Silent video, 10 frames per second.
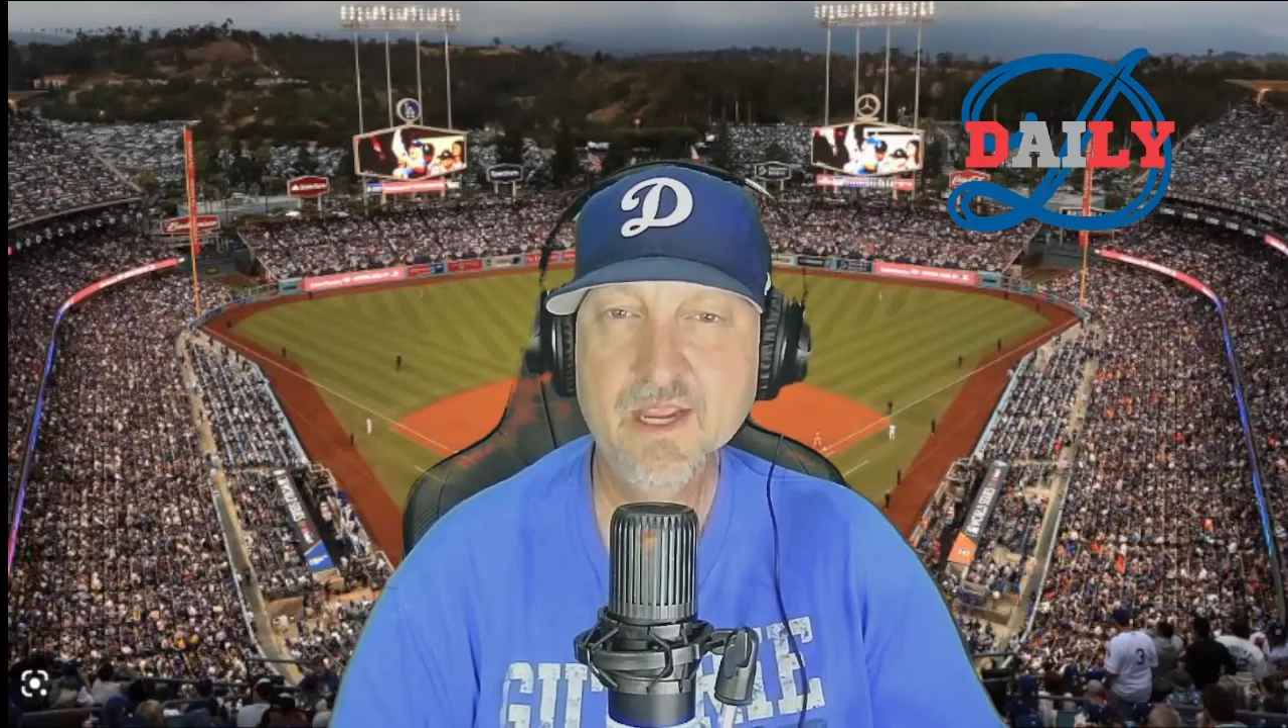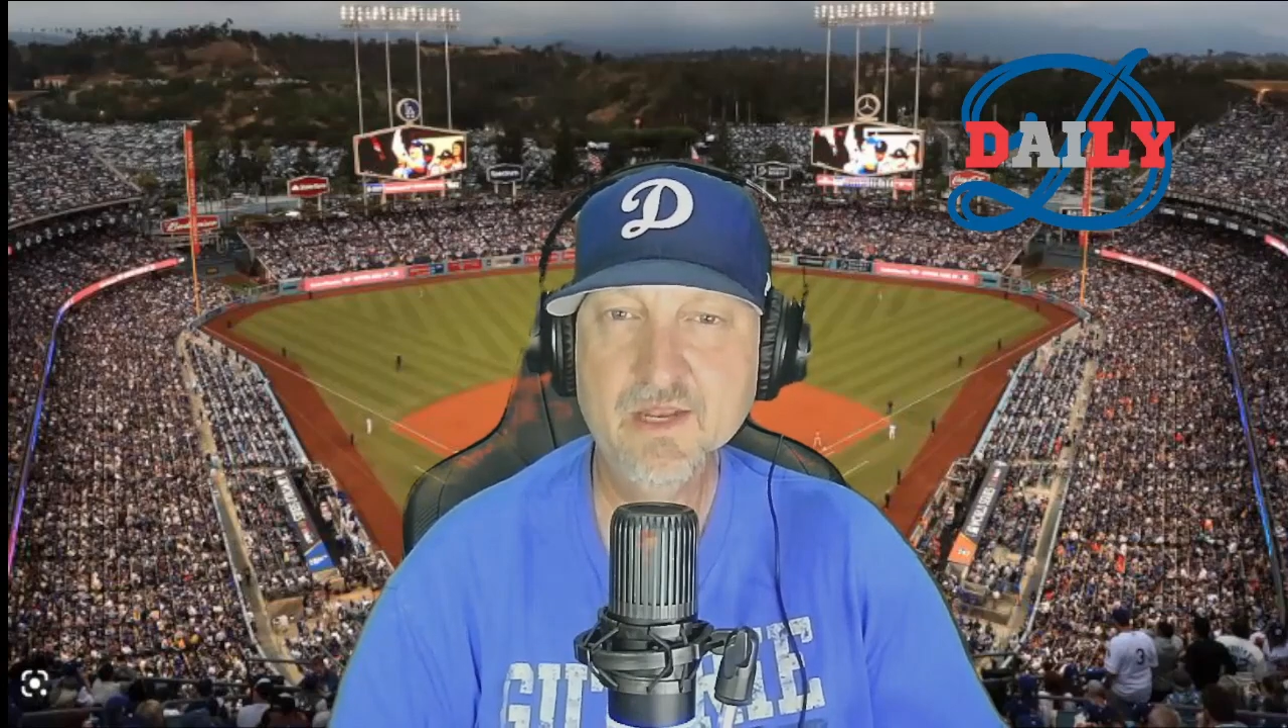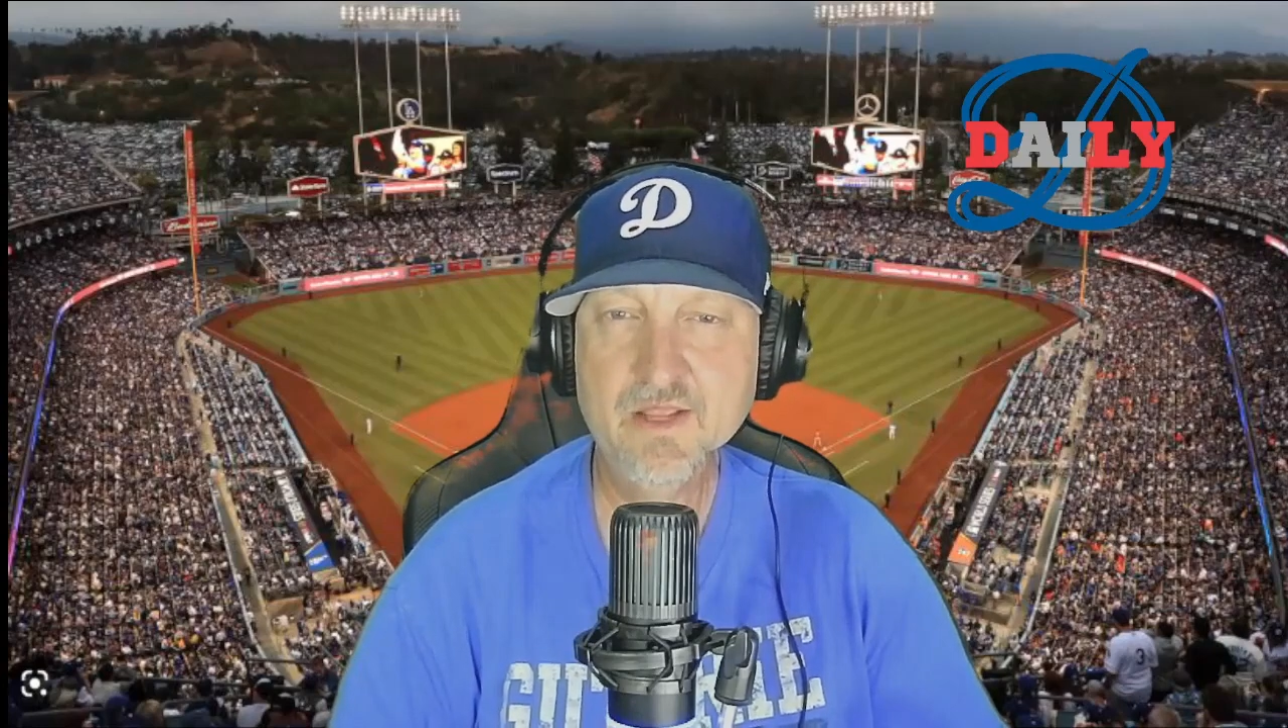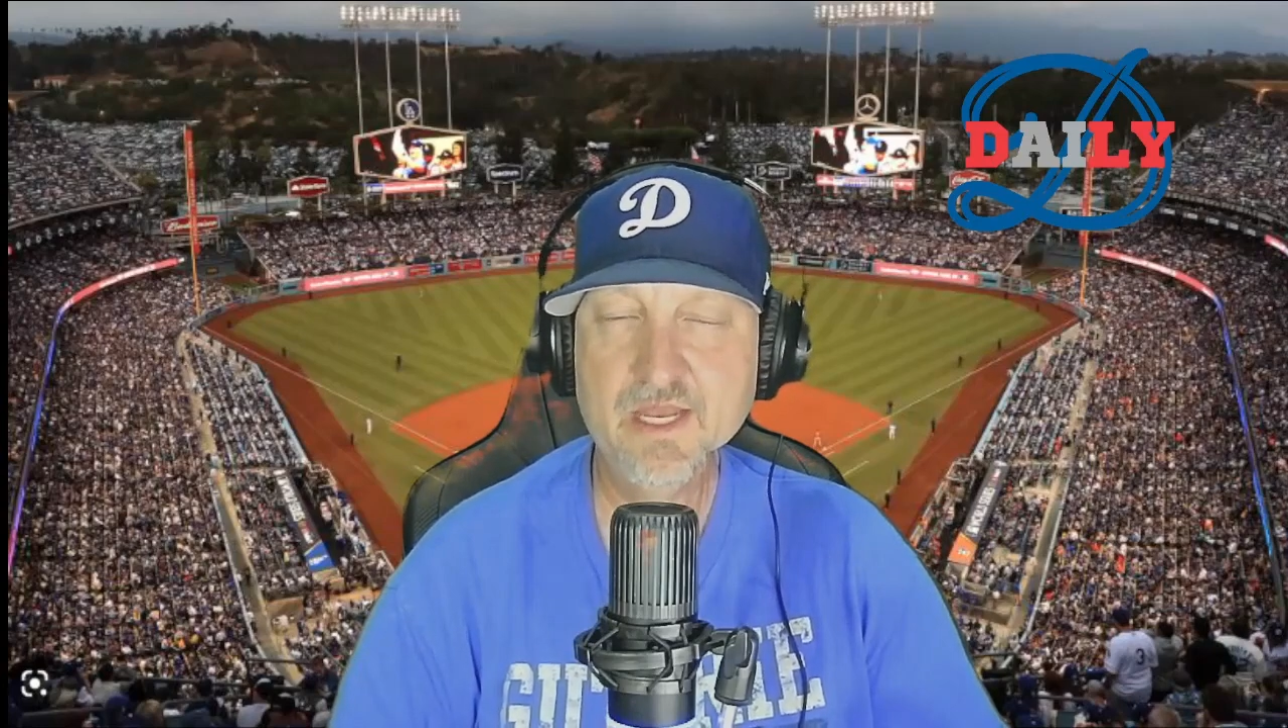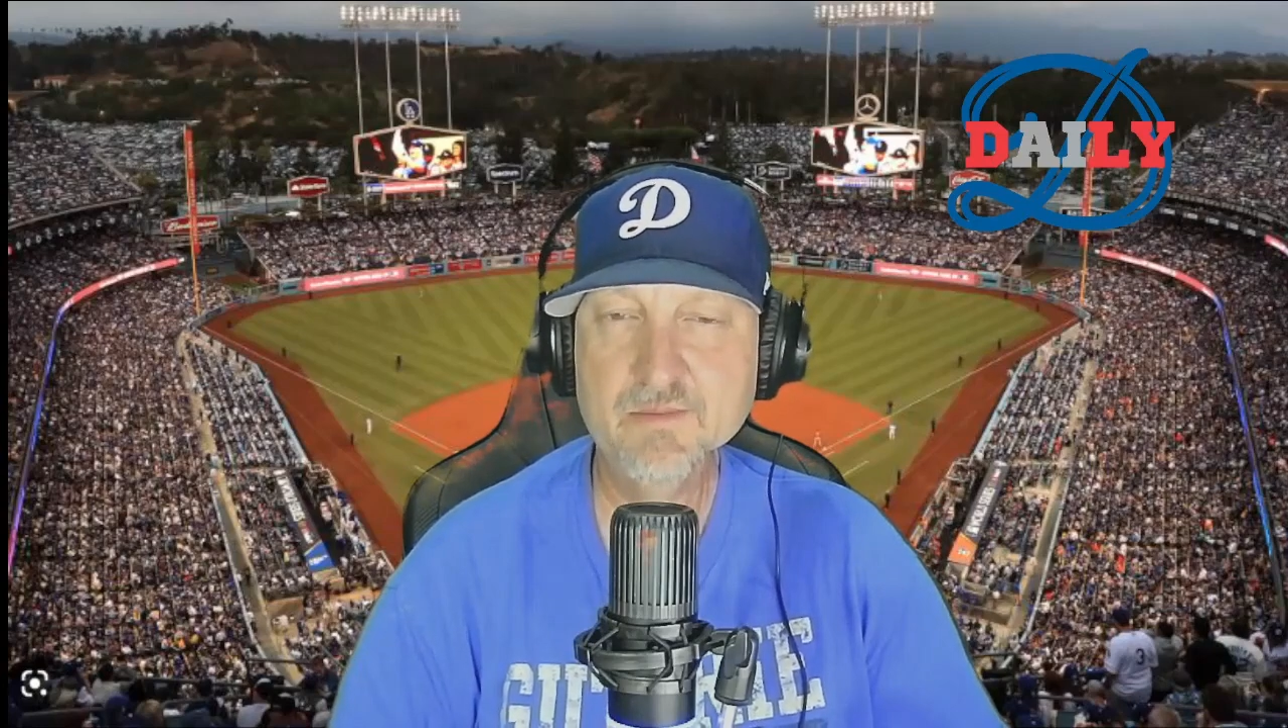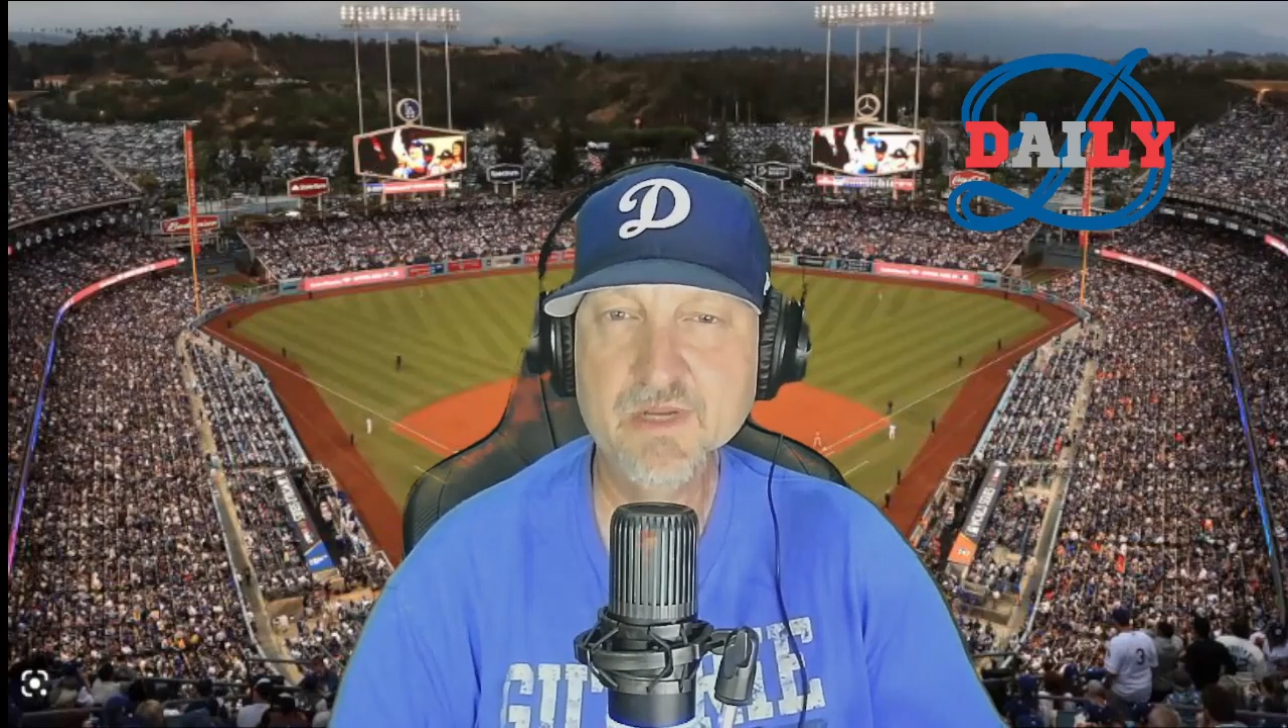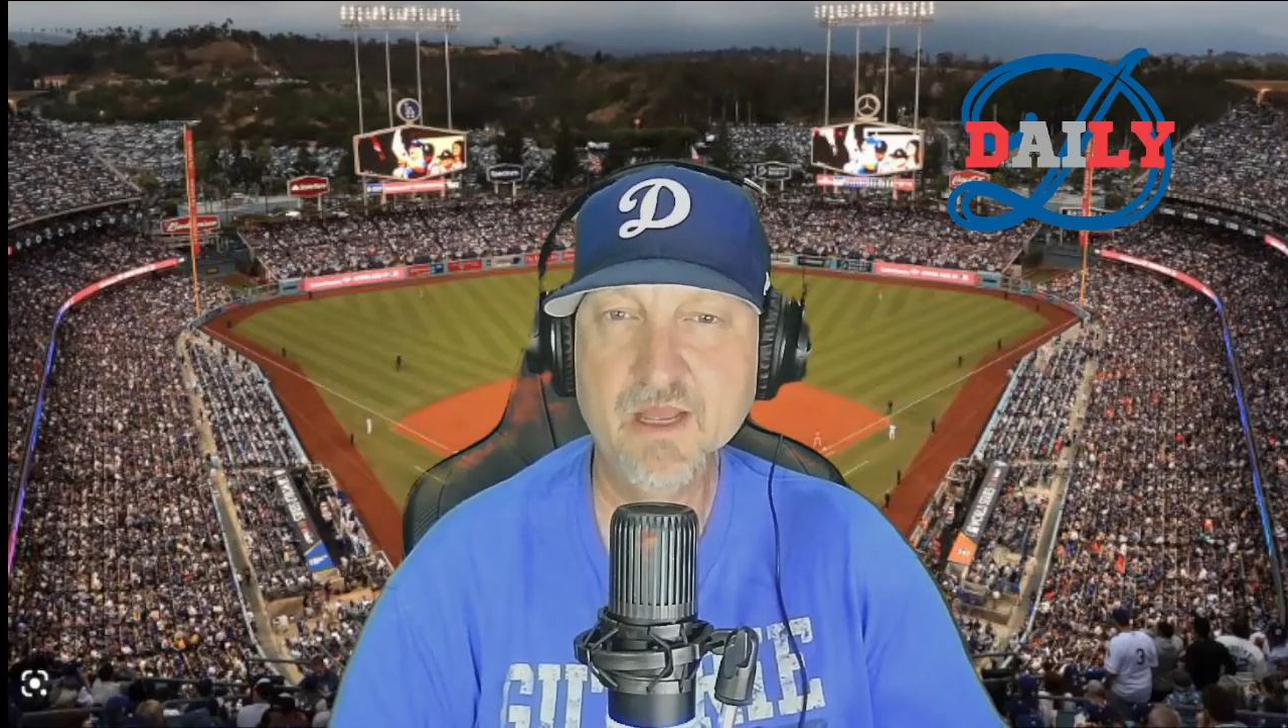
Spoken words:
and let him